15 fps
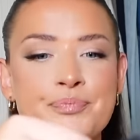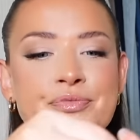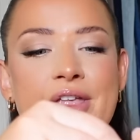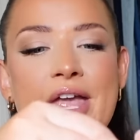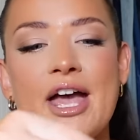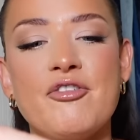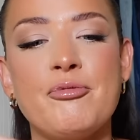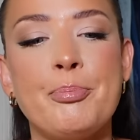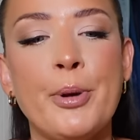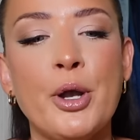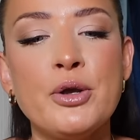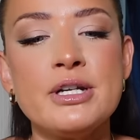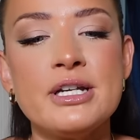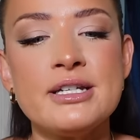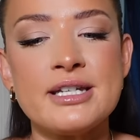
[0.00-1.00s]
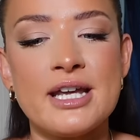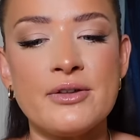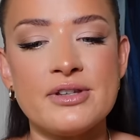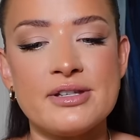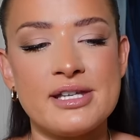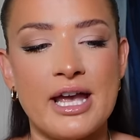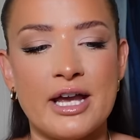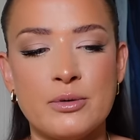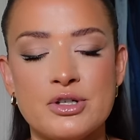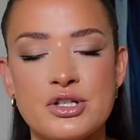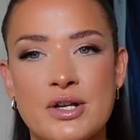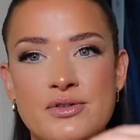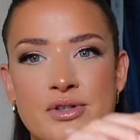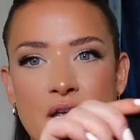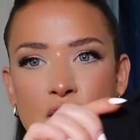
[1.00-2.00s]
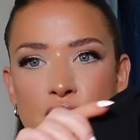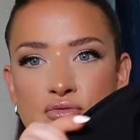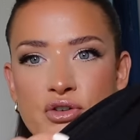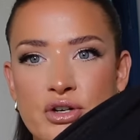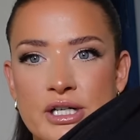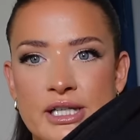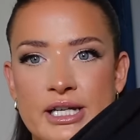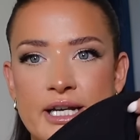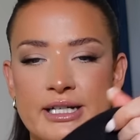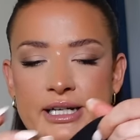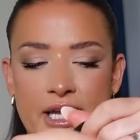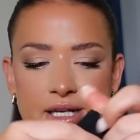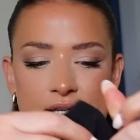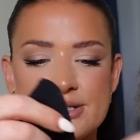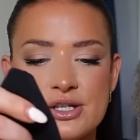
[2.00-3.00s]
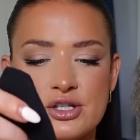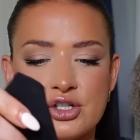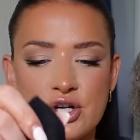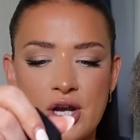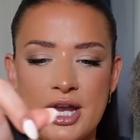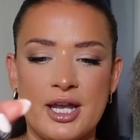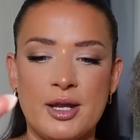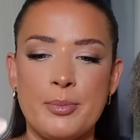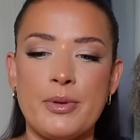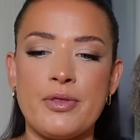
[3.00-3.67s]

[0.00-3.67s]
They have boning down the side, which gives like a really nice shape.